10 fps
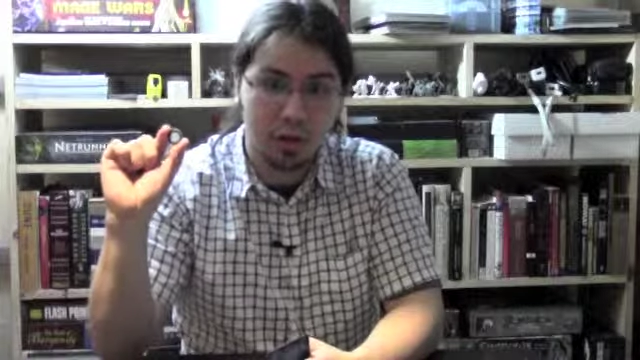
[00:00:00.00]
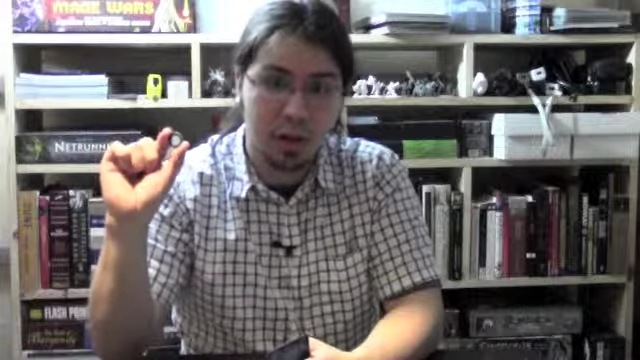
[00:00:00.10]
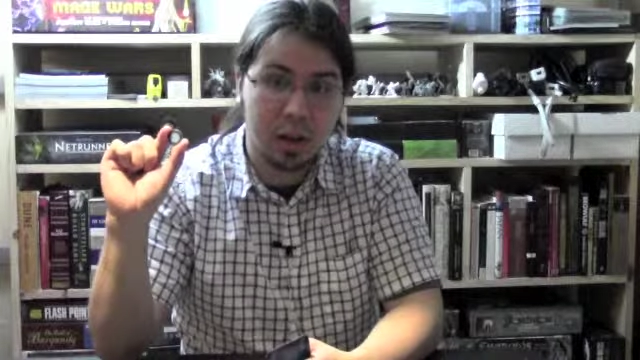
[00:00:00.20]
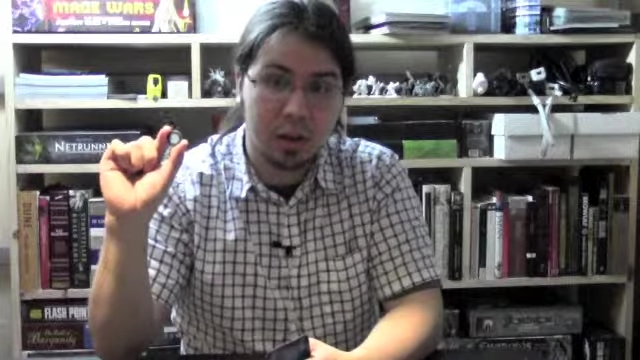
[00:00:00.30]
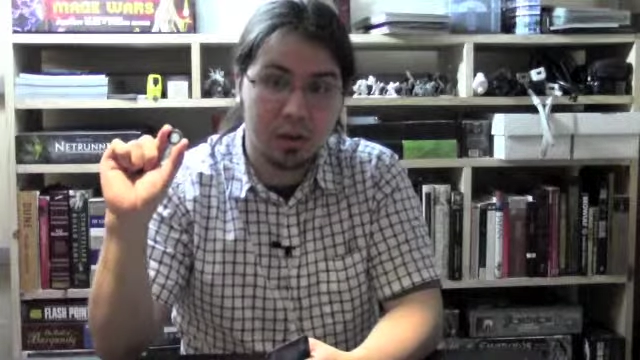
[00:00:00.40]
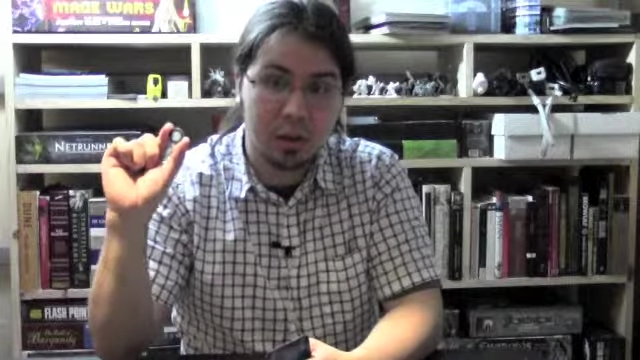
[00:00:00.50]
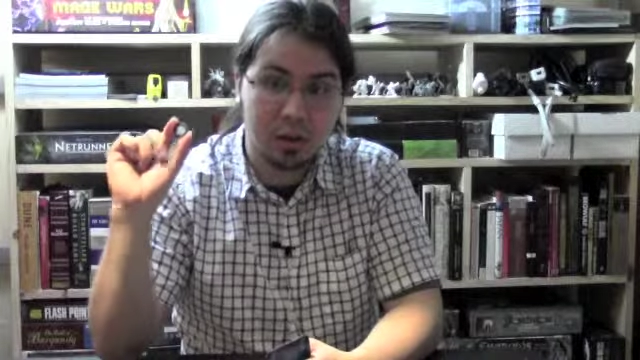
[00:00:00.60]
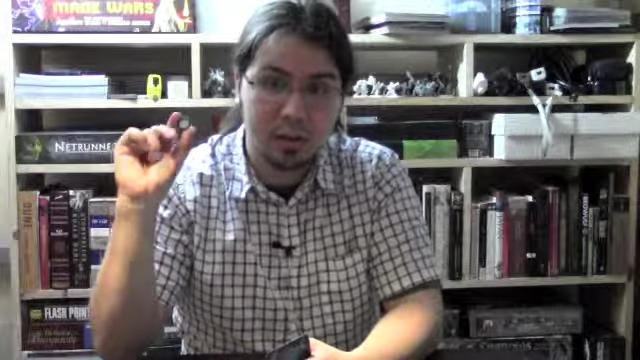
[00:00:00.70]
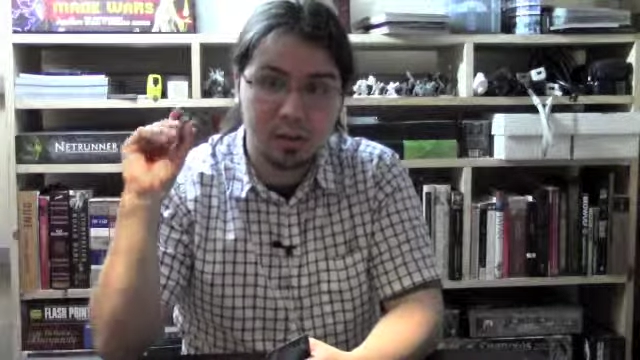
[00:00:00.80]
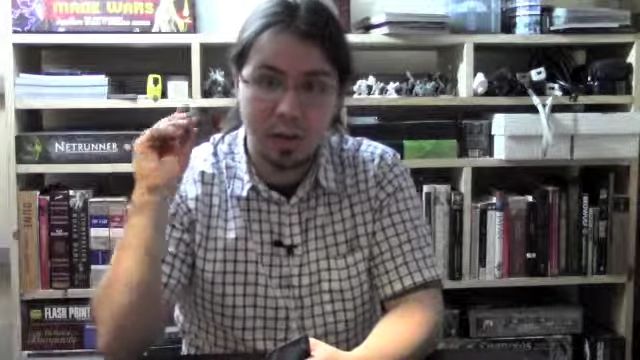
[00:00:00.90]
clock
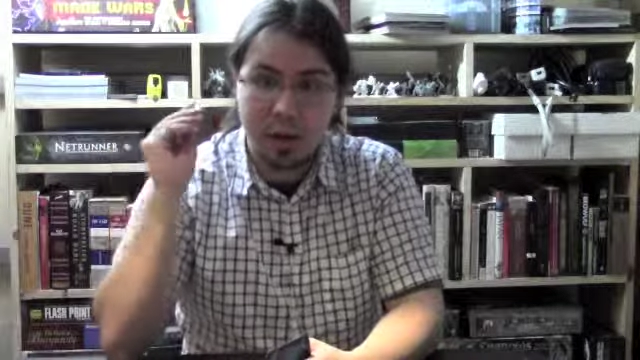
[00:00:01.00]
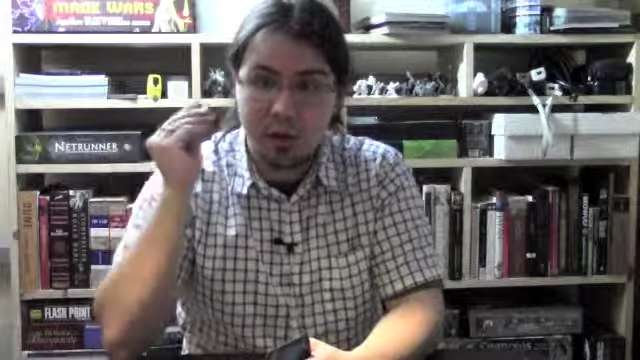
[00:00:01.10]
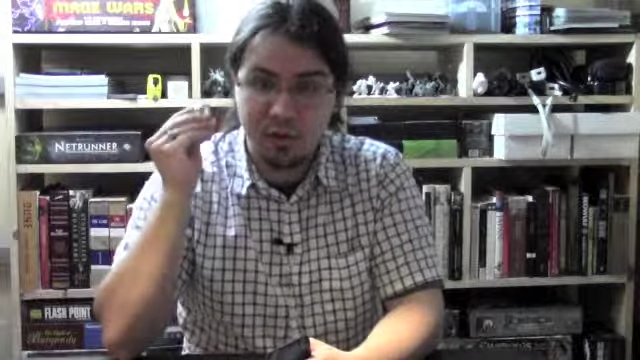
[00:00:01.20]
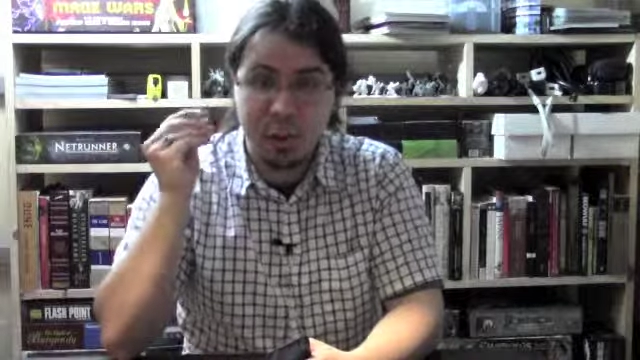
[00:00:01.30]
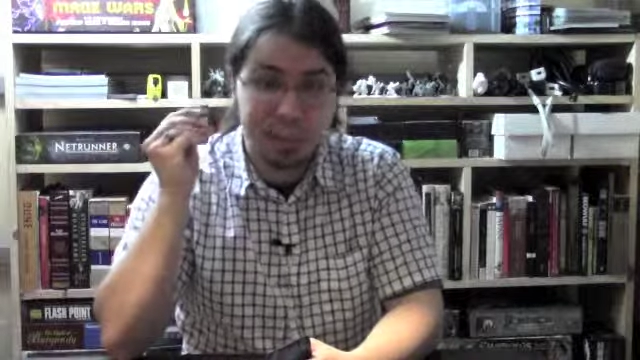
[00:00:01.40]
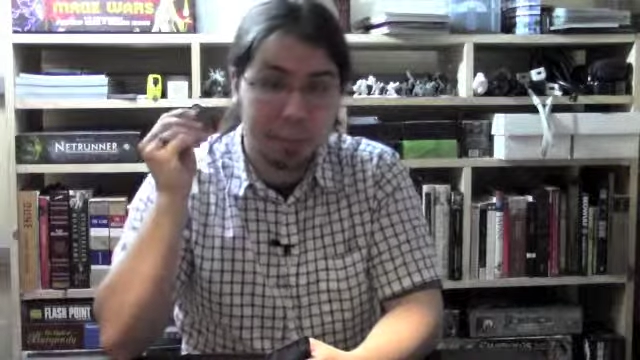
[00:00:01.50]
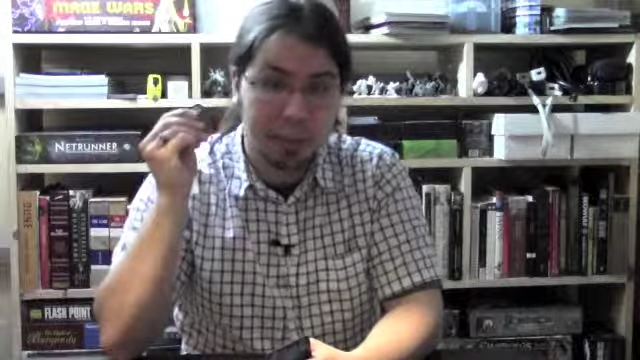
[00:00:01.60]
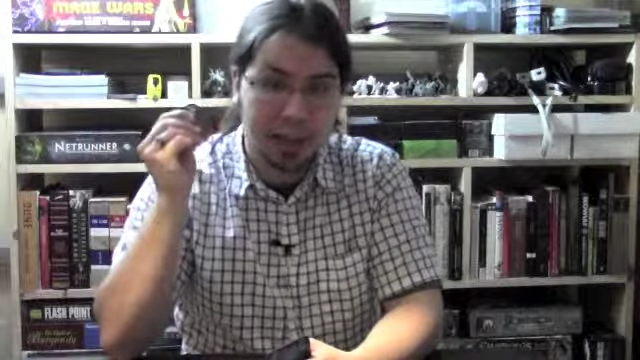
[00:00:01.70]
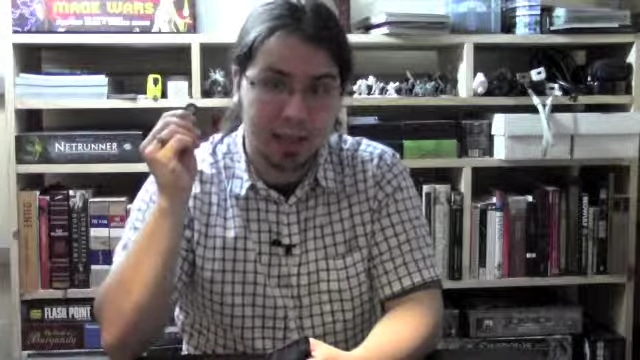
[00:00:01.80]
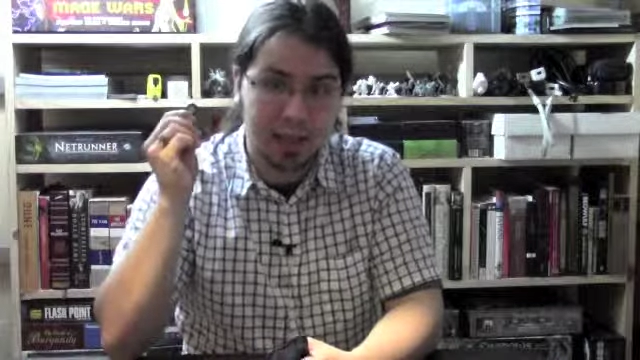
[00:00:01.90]
tokens face
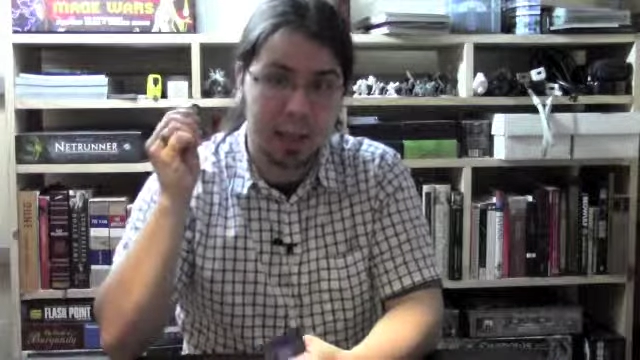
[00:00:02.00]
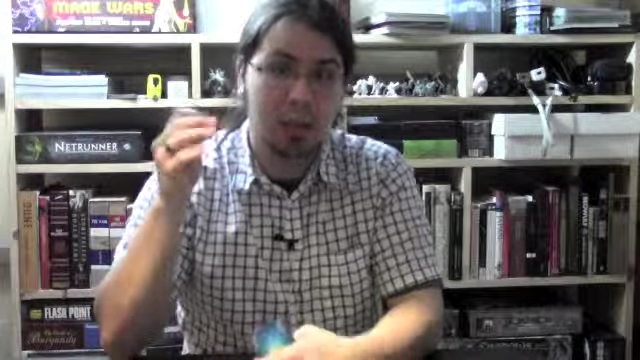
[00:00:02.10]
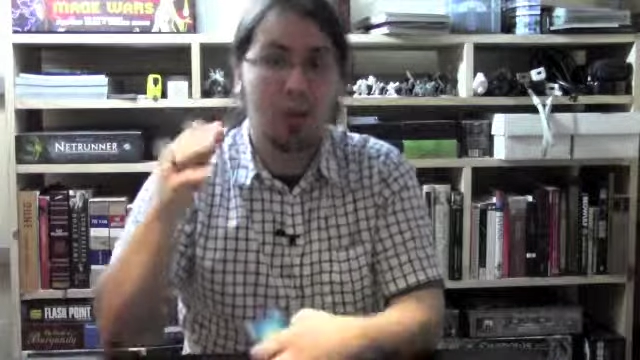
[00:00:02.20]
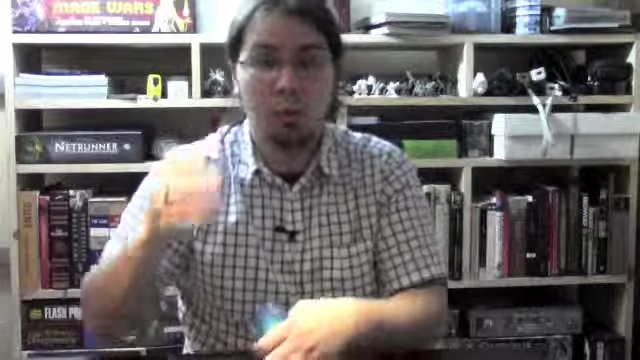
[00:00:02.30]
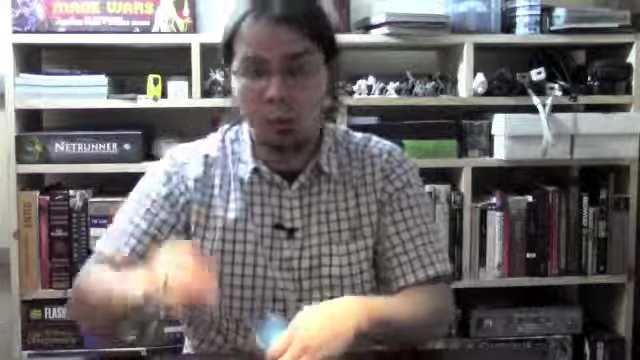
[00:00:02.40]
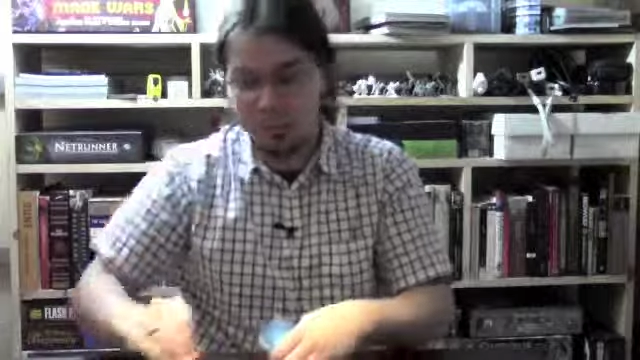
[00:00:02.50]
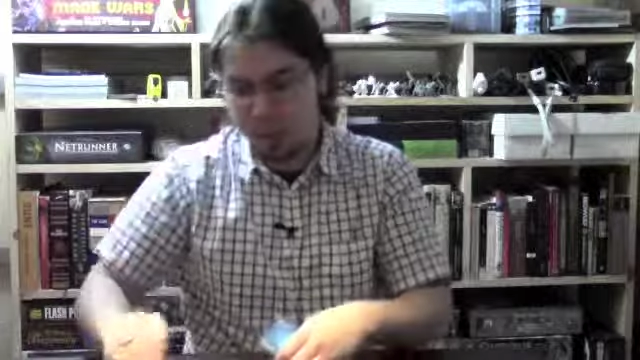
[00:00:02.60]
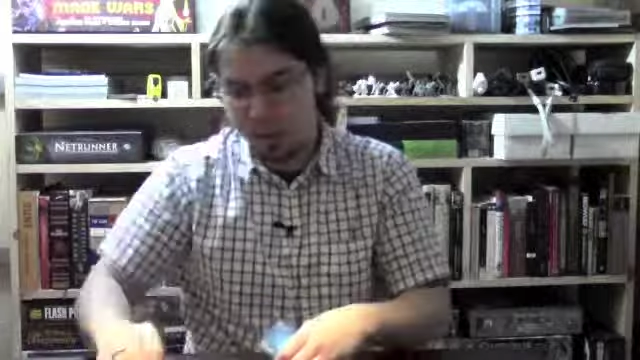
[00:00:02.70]
up again, so that you